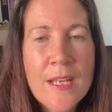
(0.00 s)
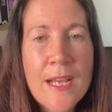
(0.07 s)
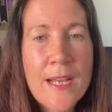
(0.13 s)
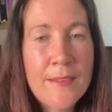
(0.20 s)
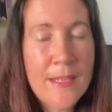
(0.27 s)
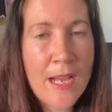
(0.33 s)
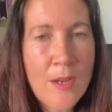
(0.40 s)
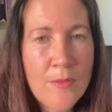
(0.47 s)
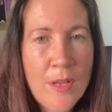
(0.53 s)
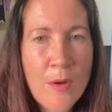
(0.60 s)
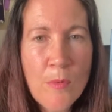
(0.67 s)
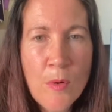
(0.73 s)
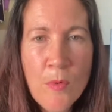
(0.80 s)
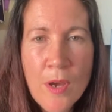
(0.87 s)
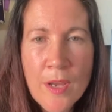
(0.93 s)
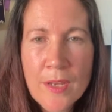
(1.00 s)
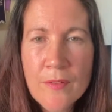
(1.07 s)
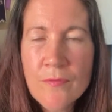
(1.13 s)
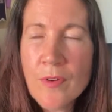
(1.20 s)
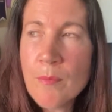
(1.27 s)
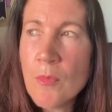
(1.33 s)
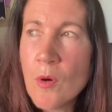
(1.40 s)
And now that we're working
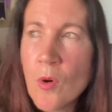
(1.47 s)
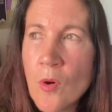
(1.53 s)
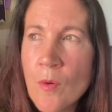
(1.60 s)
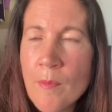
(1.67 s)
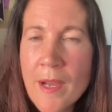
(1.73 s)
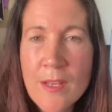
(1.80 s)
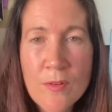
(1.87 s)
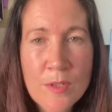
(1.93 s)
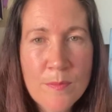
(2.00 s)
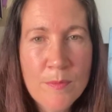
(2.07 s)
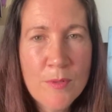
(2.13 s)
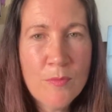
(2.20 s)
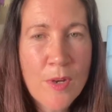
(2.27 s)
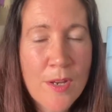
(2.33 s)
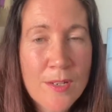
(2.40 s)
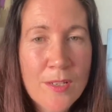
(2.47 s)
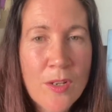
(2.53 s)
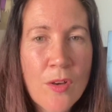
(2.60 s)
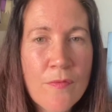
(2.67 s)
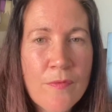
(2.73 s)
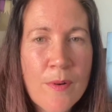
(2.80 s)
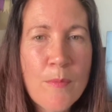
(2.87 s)
from home, my husband works a
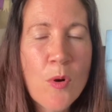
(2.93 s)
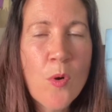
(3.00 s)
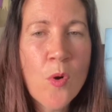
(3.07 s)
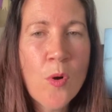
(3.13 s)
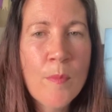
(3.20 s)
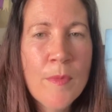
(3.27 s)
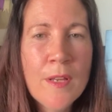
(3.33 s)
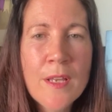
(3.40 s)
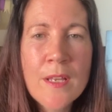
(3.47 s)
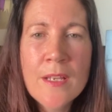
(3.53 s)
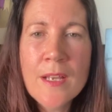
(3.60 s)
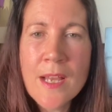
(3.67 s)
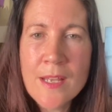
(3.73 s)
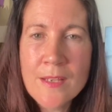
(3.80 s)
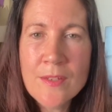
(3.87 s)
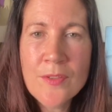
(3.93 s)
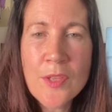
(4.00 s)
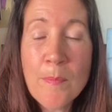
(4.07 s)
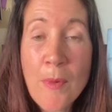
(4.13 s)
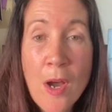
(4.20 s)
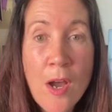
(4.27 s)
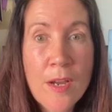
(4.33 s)
lot from home and the
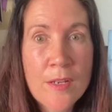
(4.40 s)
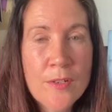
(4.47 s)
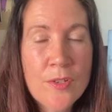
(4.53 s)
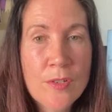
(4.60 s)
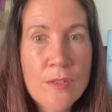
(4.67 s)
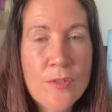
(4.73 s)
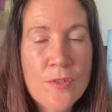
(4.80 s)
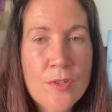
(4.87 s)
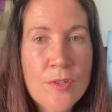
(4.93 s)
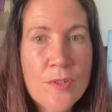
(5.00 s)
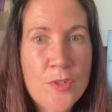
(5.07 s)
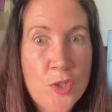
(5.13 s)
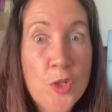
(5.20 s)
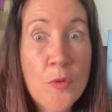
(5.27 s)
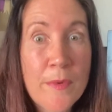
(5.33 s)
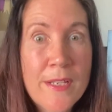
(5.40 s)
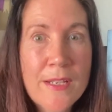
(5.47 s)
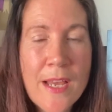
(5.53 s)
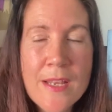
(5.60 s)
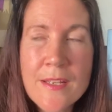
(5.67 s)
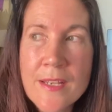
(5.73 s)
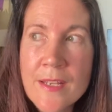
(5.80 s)
barking does do his
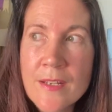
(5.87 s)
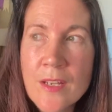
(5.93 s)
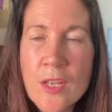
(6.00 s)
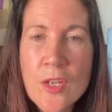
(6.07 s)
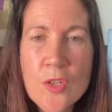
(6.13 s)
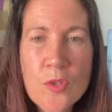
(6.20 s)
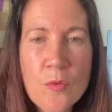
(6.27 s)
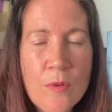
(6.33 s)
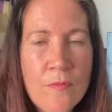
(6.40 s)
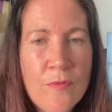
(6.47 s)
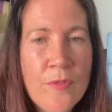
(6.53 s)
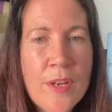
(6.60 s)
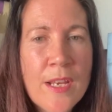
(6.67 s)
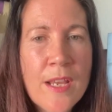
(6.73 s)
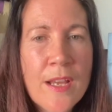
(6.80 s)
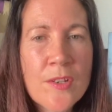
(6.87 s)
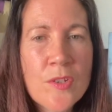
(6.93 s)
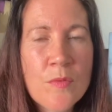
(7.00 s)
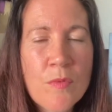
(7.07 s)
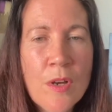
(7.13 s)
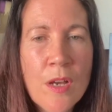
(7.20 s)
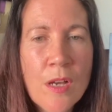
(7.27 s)
head in. So we've really had to
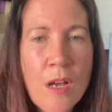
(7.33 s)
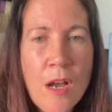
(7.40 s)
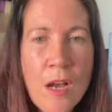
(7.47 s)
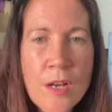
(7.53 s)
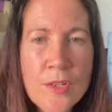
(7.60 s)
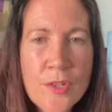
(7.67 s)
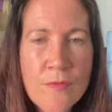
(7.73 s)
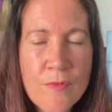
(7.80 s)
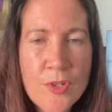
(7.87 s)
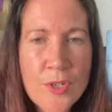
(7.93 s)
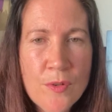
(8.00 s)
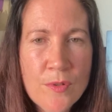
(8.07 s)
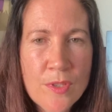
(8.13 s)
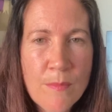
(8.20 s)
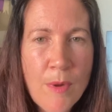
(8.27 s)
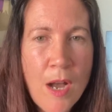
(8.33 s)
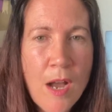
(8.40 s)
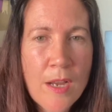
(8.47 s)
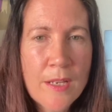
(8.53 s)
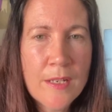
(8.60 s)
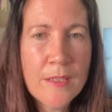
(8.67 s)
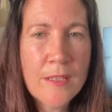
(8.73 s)
work hard to reduce the
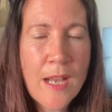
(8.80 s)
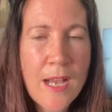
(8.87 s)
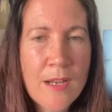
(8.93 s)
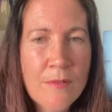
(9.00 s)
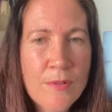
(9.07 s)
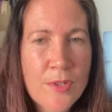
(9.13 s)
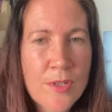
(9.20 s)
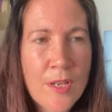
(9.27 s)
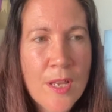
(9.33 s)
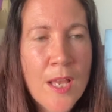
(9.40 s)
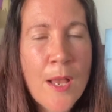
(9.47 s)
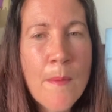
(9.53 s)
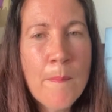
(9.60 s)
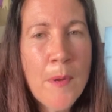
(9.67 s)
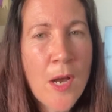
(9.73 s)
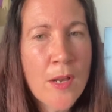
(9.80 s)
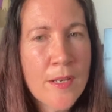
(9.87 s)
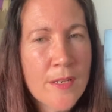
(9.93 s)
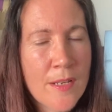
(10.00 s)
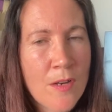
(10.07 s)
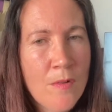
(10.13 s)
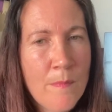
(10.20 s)
barking in the house.
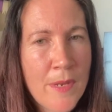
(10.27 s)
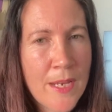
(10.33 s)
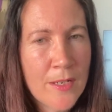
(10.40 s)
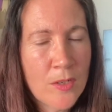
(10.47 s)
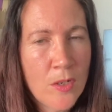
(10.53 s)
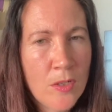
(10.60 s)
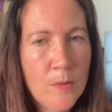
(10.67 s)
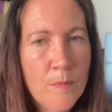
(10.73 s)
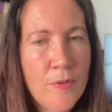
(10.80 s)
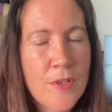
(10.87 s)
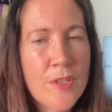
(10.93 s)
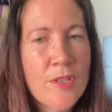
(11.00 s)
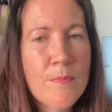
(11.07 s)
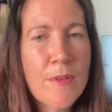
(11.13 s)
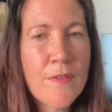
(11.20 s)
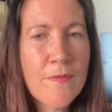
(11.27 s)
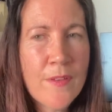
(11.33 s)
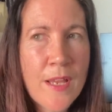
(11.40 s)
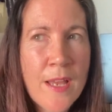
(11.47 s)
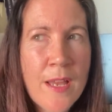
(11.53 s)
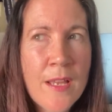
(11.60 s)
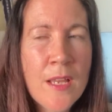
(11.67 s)
Barney's our main culprit, to be
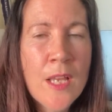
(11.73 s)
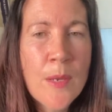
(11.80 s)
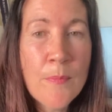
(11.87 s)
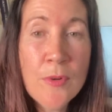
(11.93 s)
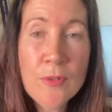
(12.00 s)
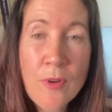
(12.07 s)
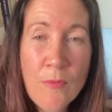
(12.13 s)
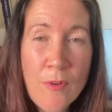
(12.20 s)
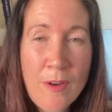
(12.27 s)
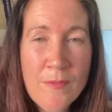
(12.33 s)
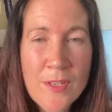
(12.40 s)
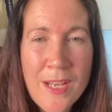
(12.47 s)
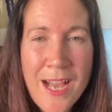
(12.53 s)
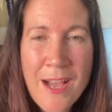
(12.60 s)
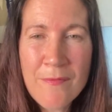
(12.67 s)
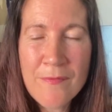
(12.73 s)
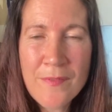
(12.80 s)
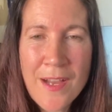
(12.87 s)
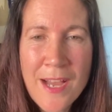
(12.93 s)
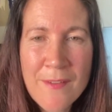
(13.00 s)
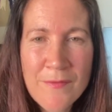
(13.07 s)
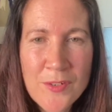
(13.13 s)
fair, but obviously I have
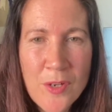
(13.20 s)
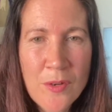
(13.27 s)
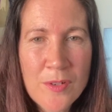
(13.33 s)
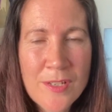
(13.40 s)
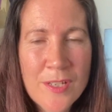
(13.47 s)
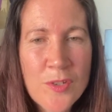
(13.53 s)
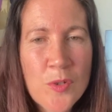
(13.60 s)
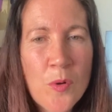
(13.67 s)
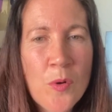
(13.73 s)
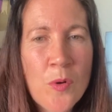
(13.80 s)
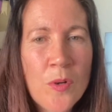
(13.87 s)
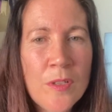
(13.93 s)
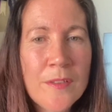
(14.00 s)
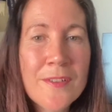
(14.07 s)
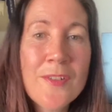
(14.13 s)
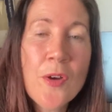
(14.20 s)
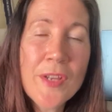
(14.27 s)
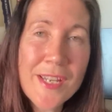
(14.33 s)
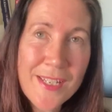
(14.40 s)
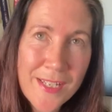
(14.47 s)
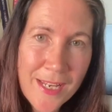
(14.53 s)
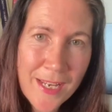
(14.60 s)
5 dogs in total,
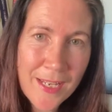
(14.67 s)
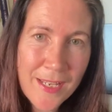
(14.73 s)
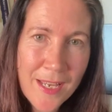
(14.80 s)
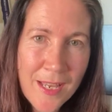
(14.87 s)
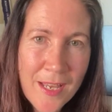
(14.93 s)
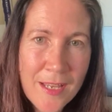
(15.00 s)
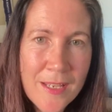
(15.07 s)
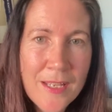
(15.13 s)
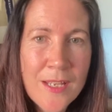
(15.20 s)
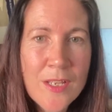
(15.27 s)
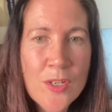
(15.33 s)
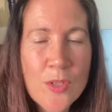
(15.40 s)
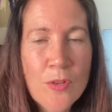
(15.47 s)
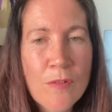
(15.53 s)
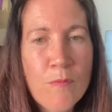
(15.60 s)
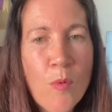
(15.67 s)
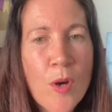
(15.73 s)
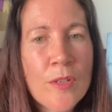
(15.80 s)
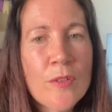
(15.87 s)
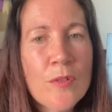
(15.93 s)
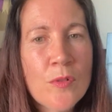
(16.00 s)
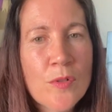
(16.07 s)
doggy daycare. So if
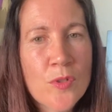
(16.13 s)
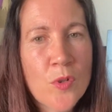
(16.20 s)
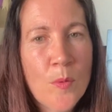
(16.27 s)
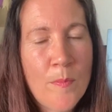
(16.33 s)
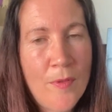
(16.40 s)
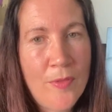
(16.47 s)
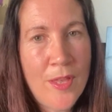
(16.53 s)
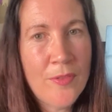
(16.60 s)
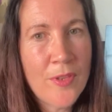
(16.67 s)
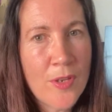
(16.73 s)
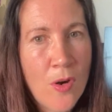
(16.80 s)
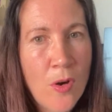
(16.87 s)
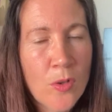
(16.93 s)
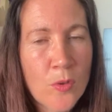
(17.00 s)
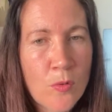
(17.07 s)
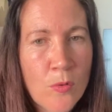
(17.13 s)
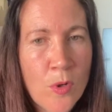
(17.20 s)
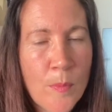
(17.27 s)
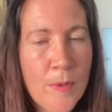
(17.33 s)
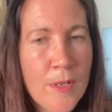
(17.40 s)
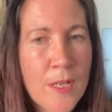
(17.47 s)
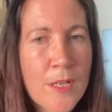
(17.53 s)
one goes up, then they all go
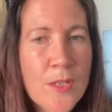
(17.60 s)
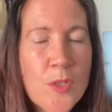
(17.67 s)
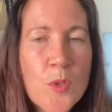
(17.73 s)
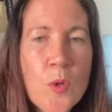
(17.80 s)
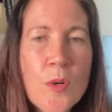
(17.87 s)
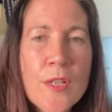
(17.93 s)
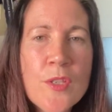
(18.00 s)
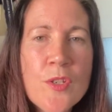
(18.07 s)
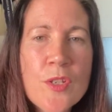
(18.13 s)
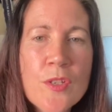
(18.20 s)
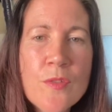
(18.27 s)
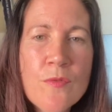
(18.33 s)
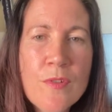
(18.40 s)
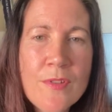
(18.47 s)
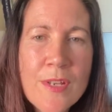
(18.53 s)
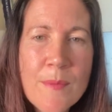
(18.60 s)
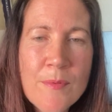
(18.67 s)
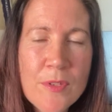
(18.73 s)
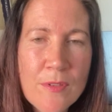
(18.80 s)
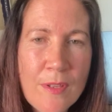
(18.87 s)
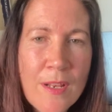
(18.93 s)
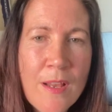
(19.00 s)
up. So it's just
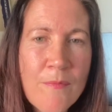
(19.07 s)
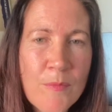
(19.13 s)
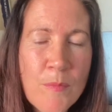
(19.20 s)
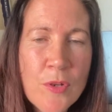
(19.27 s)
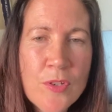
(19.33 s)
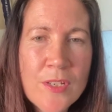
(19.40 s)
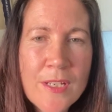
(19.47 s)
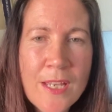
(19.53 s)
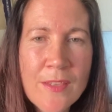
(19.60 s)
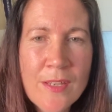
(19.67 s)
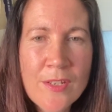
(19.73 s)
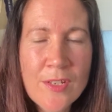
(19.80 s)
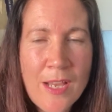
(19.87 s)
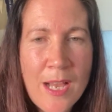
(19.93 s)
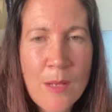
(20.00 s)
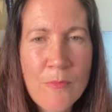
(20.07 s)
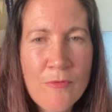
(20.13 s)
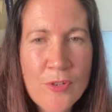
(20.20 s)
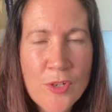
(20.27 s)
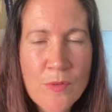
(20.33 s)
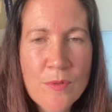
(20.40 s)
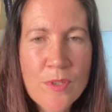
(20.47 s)
tips that I've put together to help
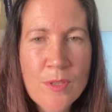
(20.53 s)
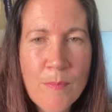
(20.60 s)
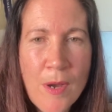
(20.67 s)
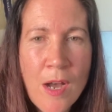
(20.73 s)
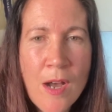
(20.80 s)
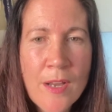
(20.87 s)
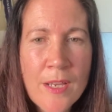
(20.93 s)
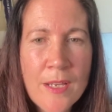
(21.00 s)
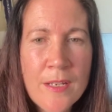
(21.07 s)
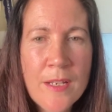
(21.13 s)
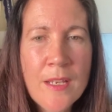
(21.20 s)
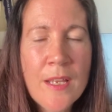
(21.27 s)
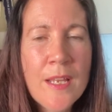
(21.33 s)
reduce the barking.